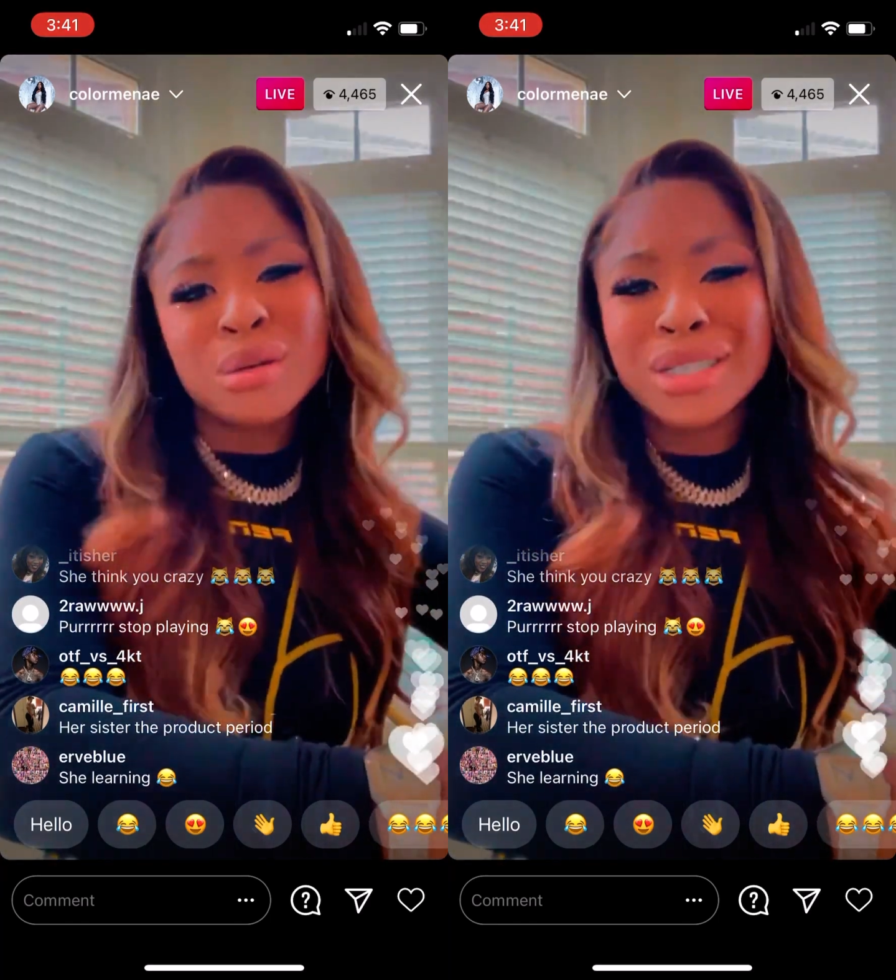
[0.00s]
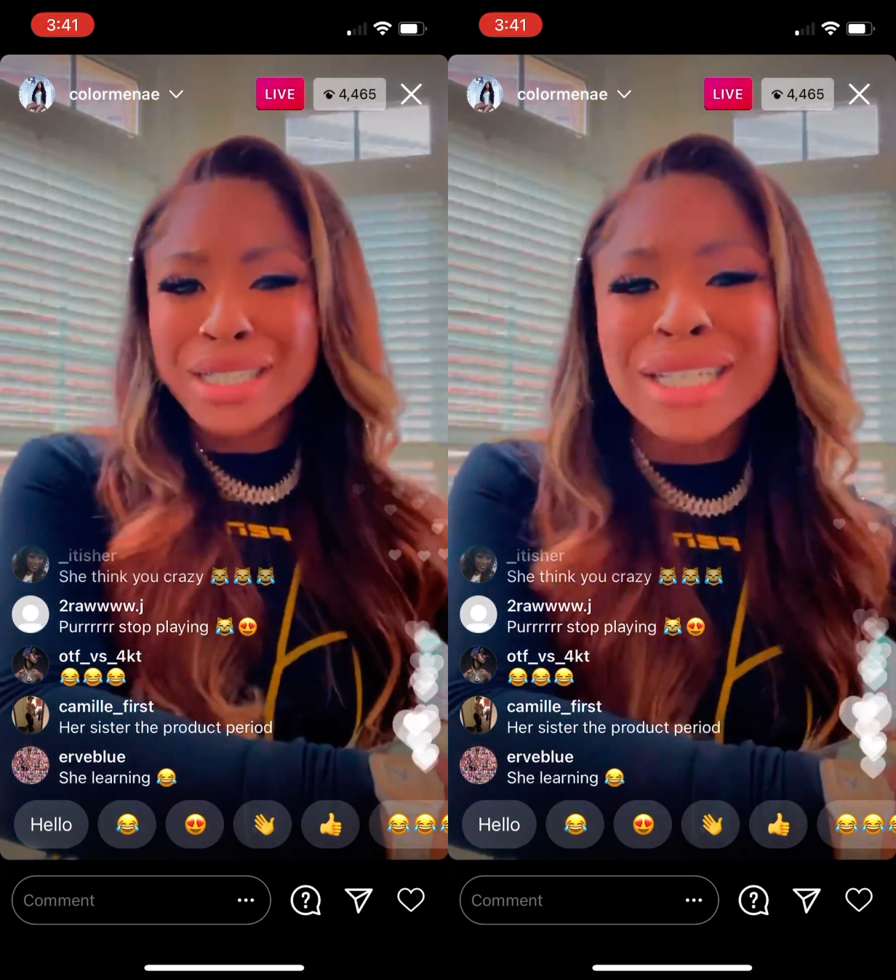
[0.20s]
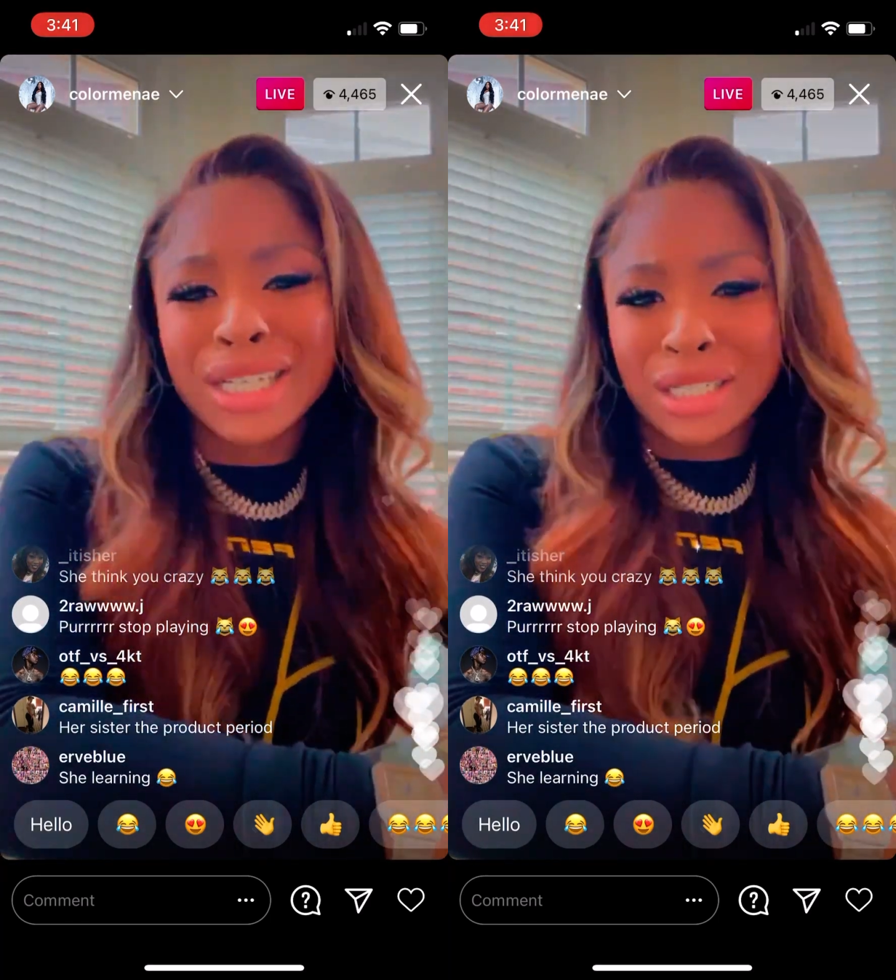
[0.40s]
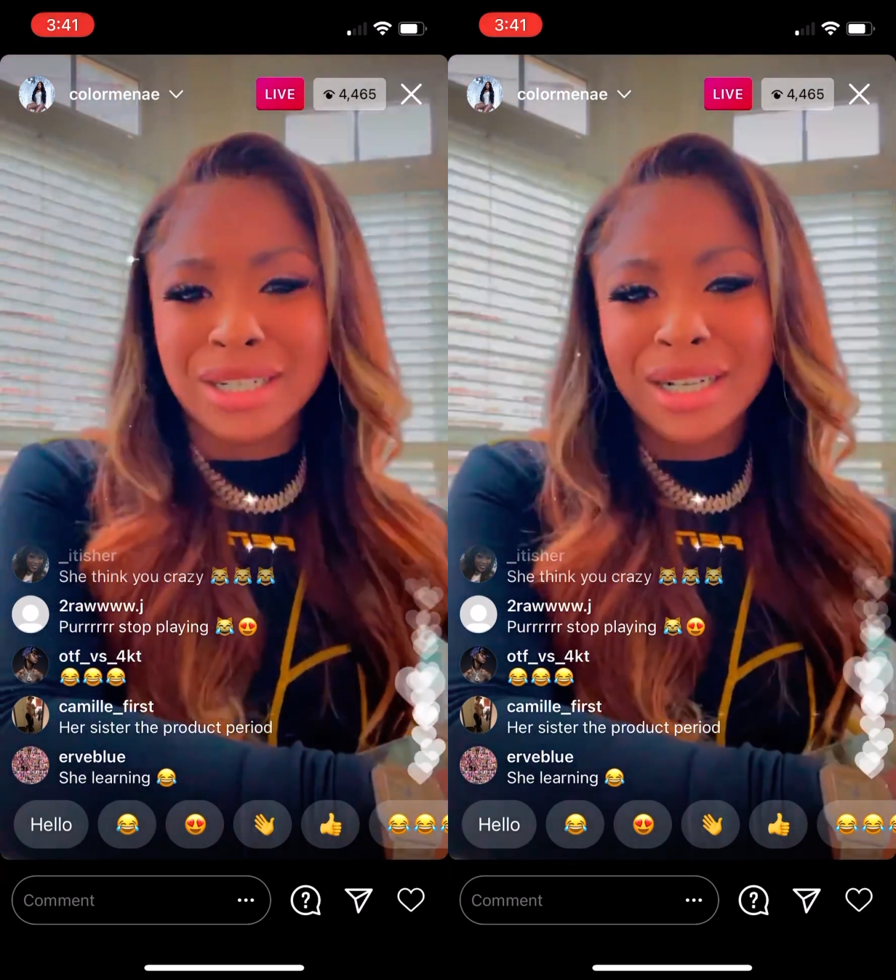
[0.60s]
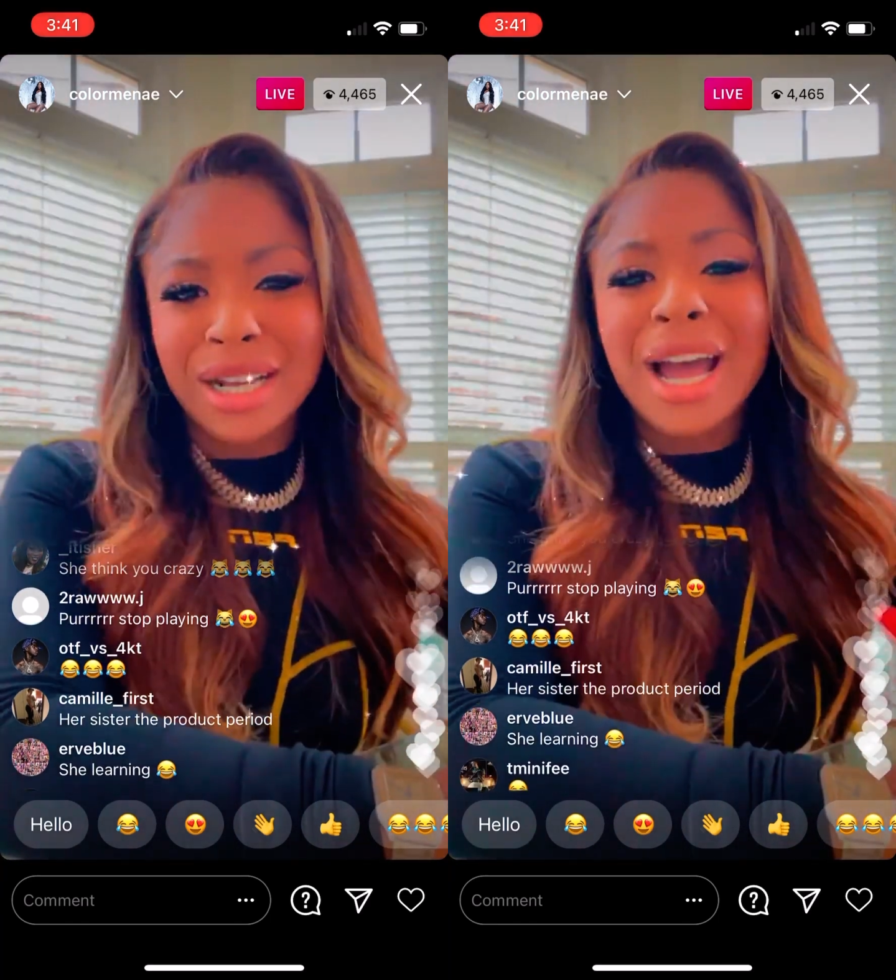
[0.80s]
clear.
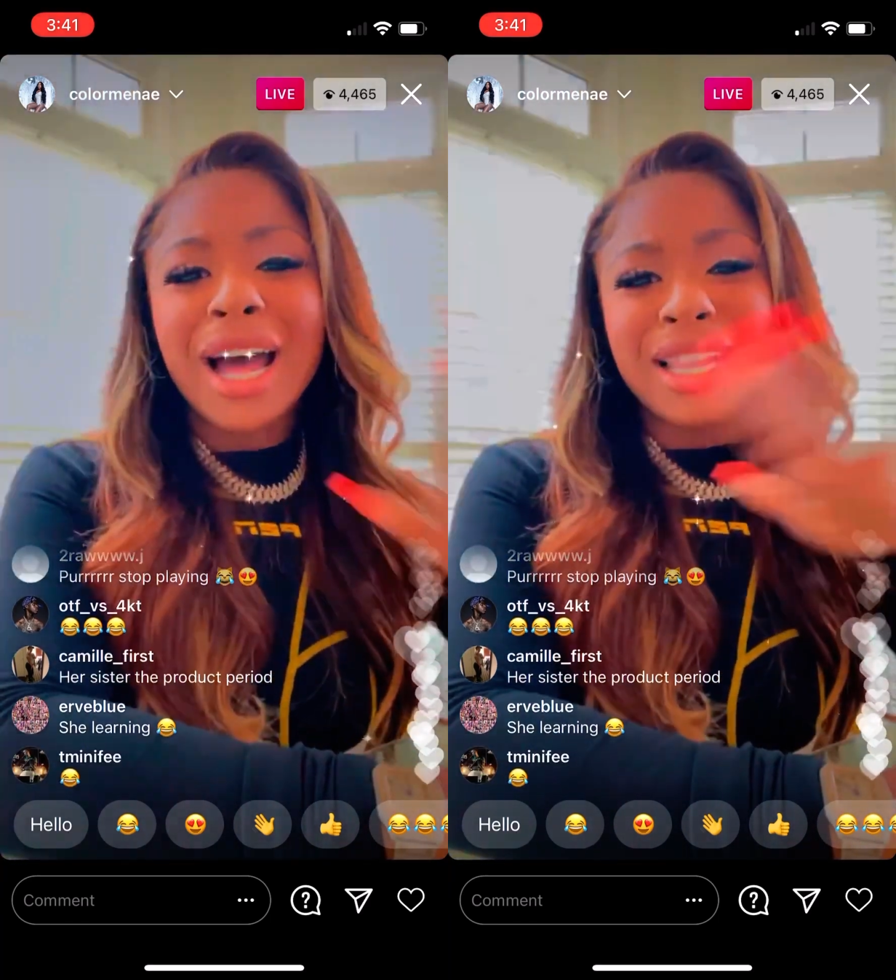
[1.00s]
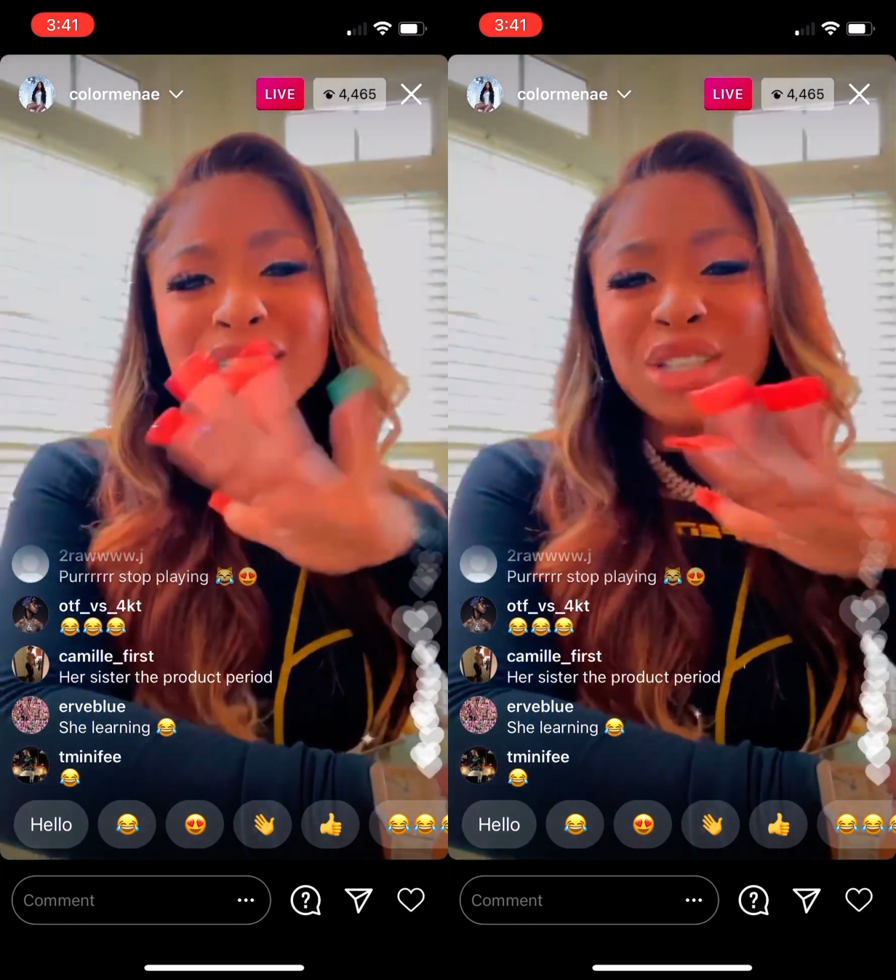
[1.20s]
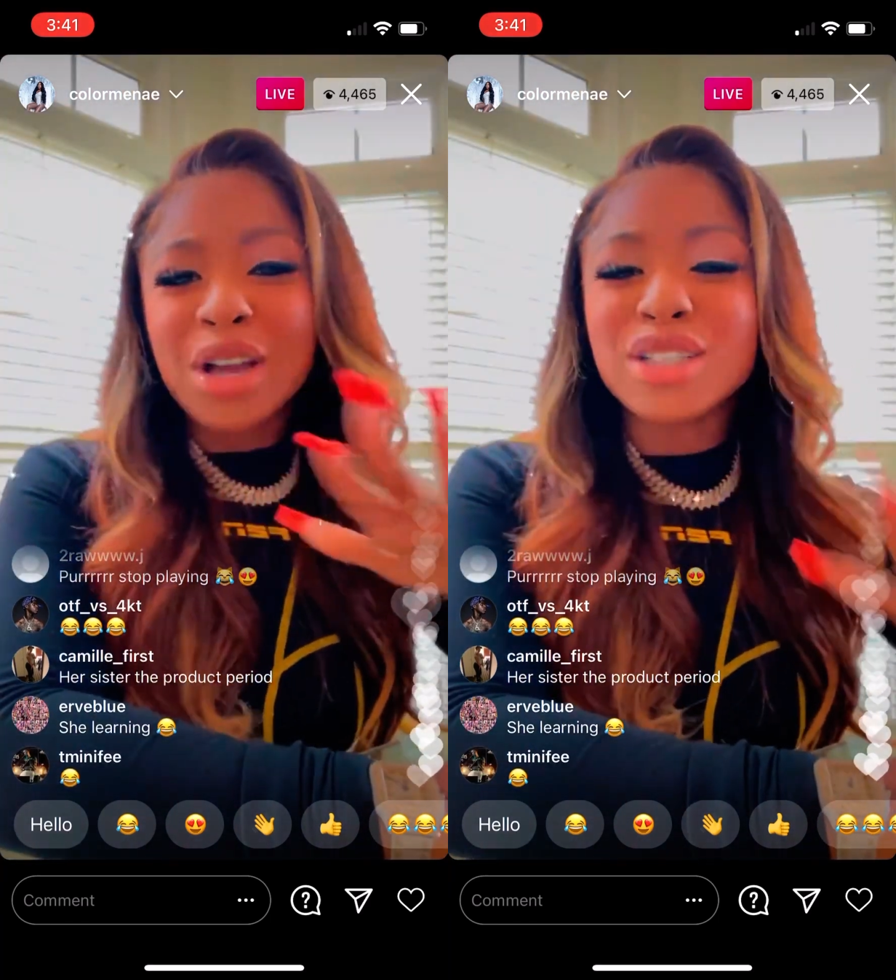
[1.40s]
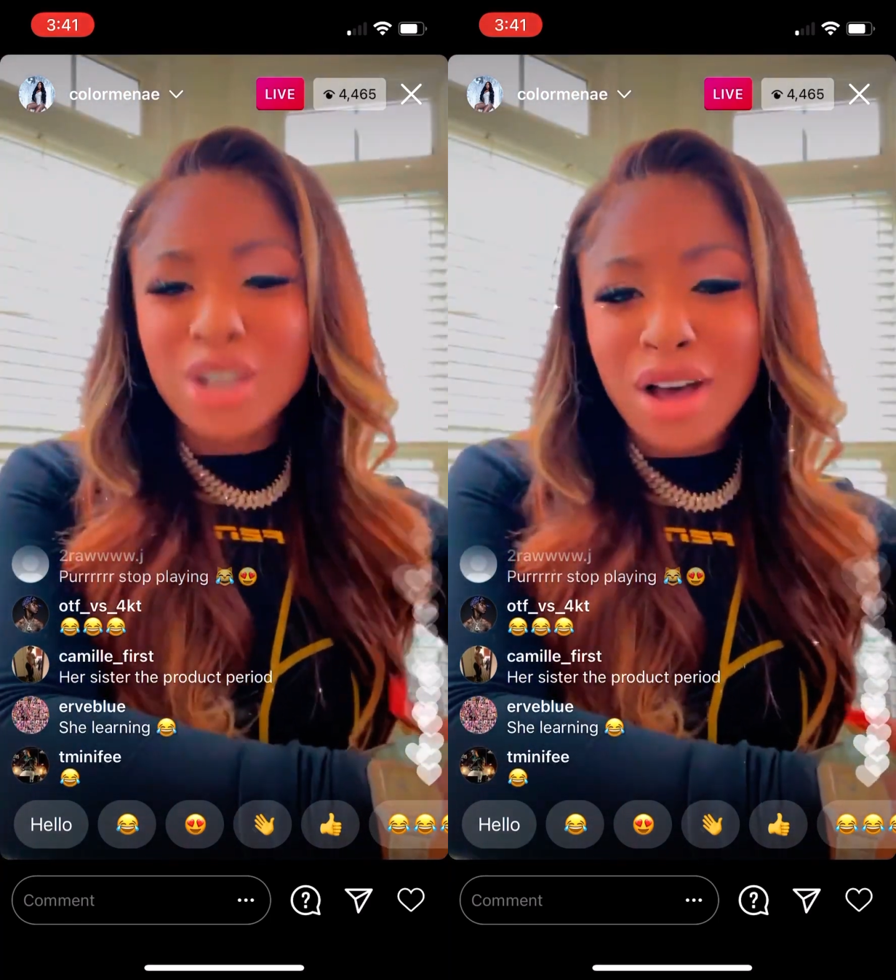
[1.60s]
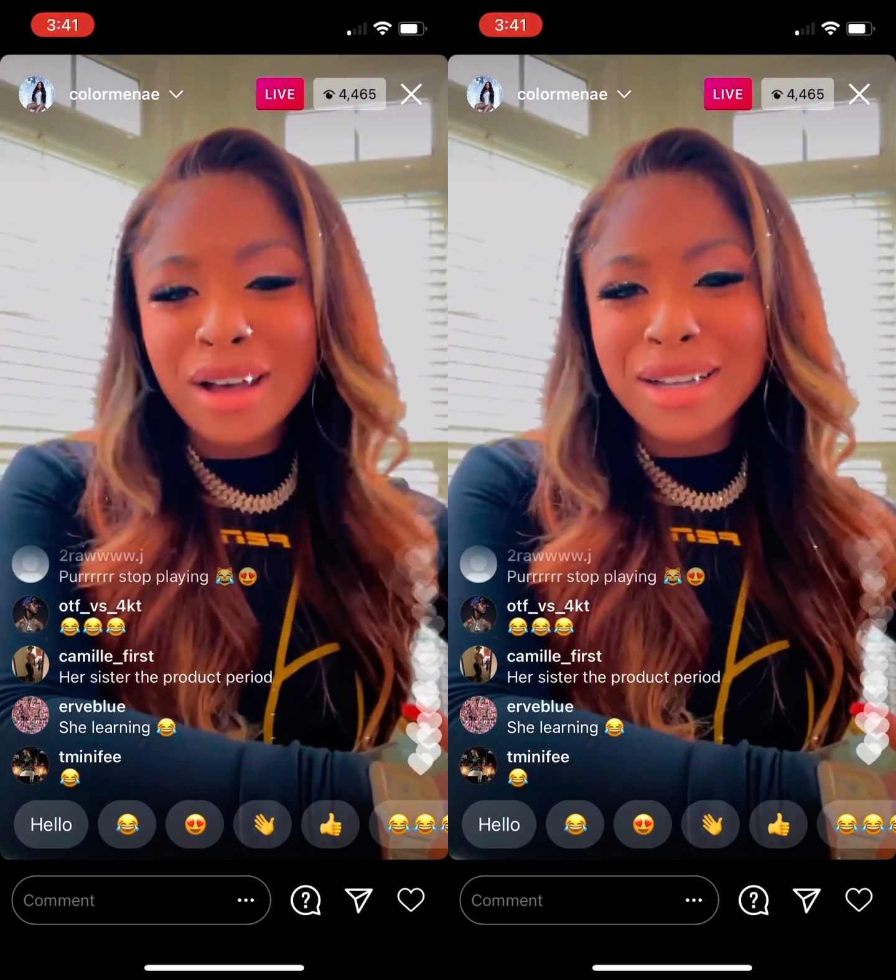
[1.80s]
I let y'all
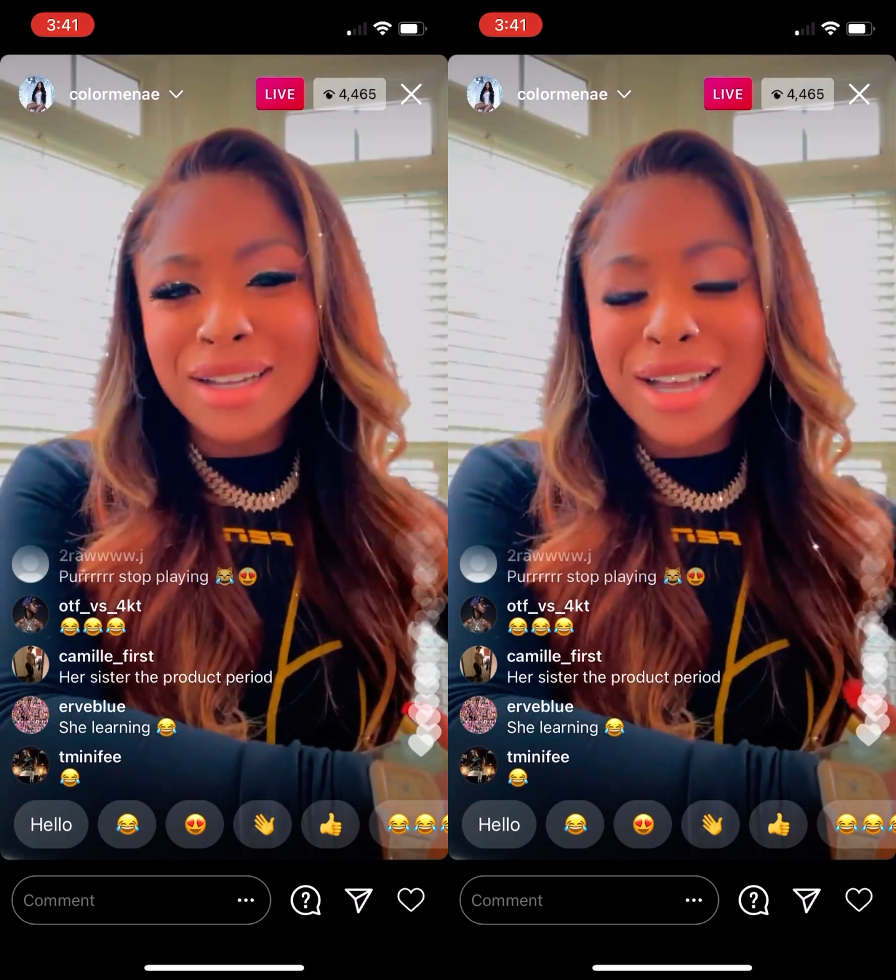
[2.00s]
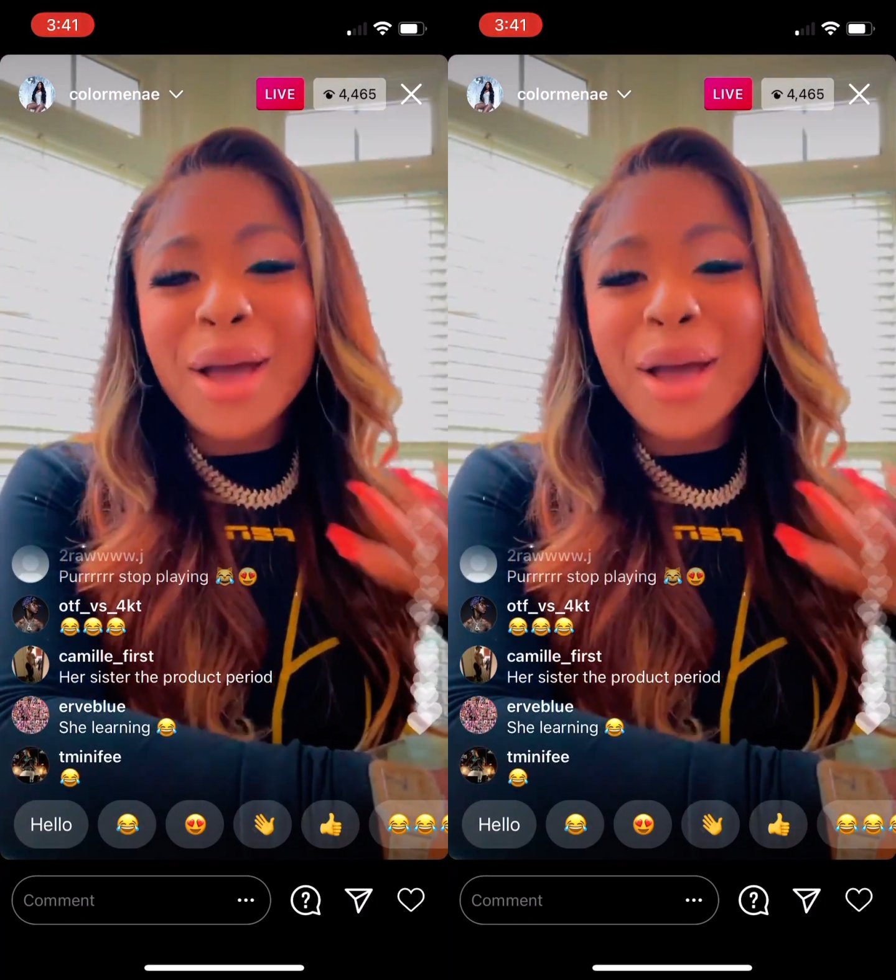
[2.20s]
talk